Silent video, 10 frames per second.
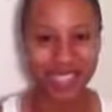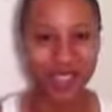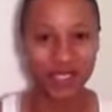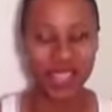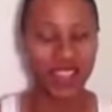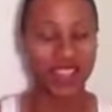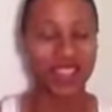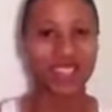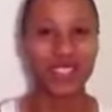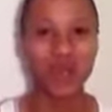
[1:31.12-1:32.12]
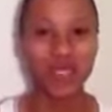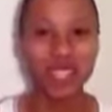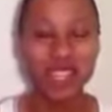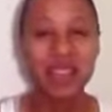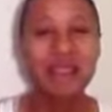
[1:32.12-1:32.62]
So it was like extremely
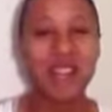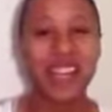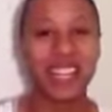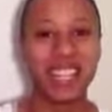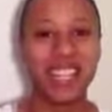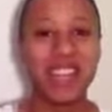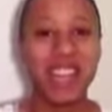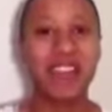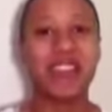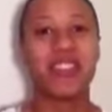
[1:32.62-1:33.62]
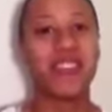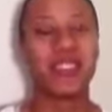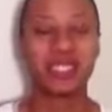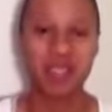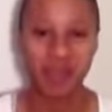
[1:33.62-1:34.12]
liberating for the
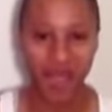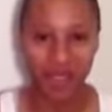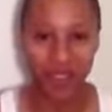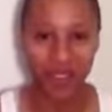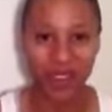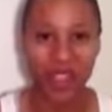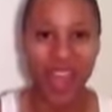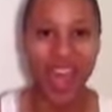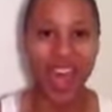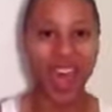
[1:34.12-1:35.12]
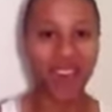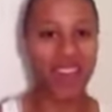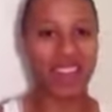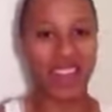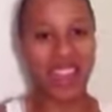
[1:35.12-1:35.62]
first time ever
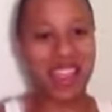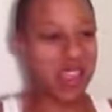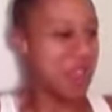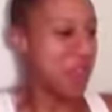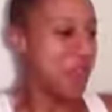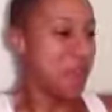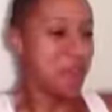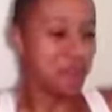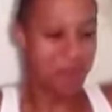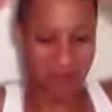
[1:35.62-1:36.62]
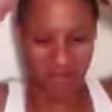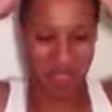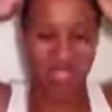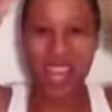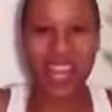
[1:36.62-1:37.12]
having like a
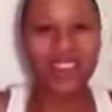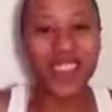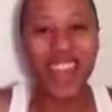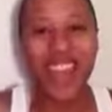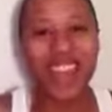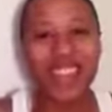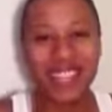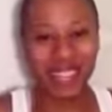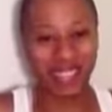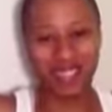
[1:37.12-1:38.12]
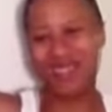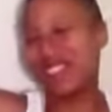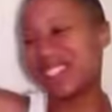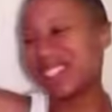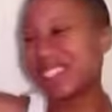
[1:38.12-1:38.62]
shaved head and
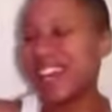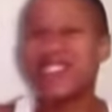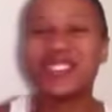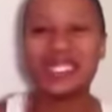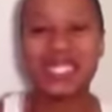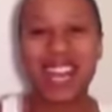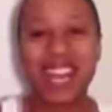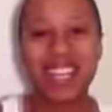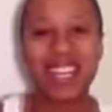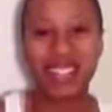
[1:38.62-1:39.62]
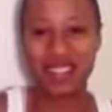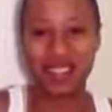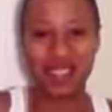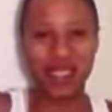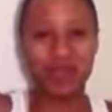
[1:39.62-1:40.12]
the sun was shining
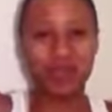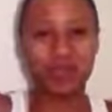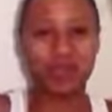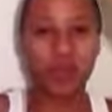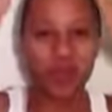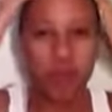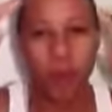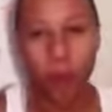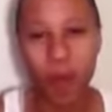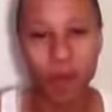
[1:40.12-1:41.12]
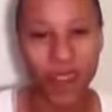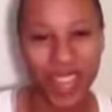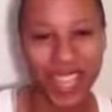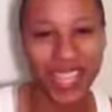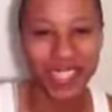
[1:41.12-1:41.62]
and it was warm
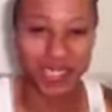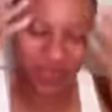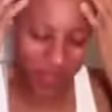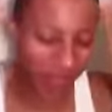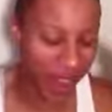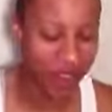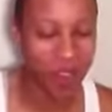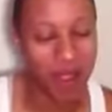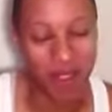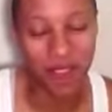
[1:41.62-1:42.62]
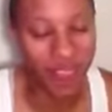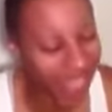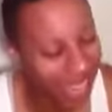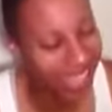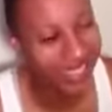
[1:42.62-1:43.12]
rain just falling on my
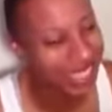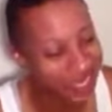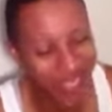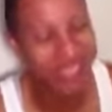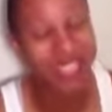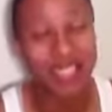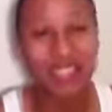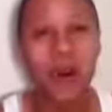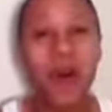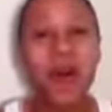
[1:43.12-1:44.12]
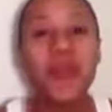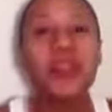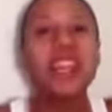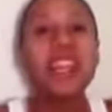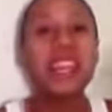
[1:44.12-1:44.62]
face. It was just
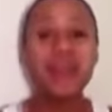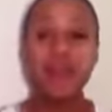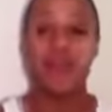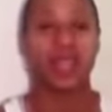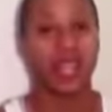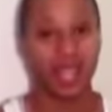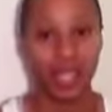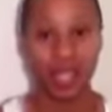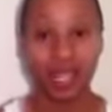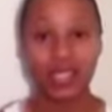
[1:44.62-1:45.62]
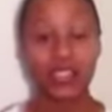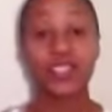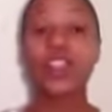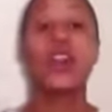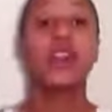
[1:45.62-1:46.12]
so liberating,
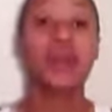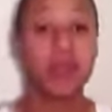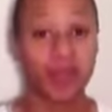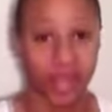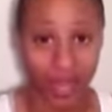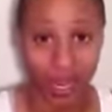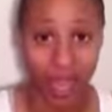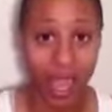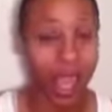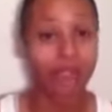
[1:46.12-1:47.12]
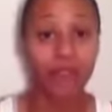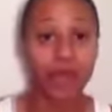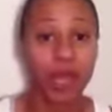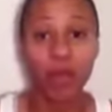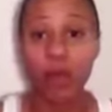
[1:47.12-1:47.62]
so liberating. And
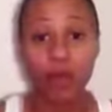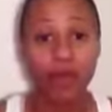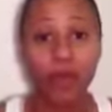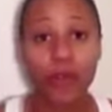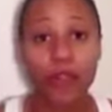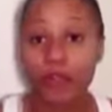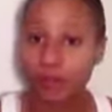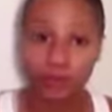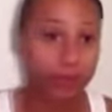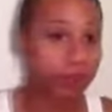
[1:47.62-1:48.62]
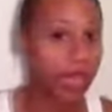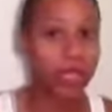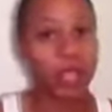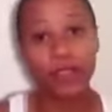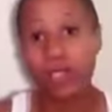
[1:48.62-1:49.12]
from that moment forth,
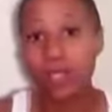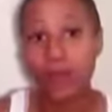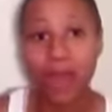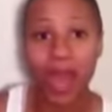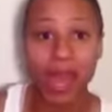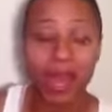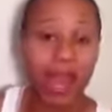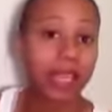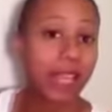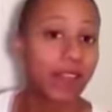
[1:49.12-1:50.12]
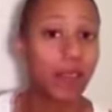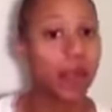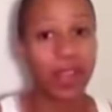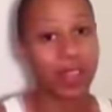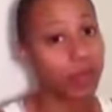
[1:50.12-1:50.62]
I never looked back. I never
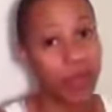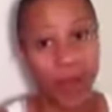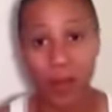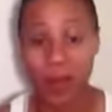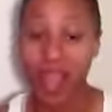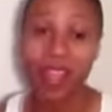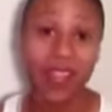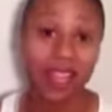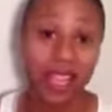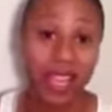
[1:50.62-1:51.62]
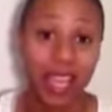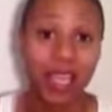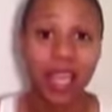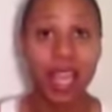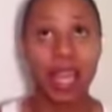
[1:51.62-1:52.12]
put another perm in my hair again.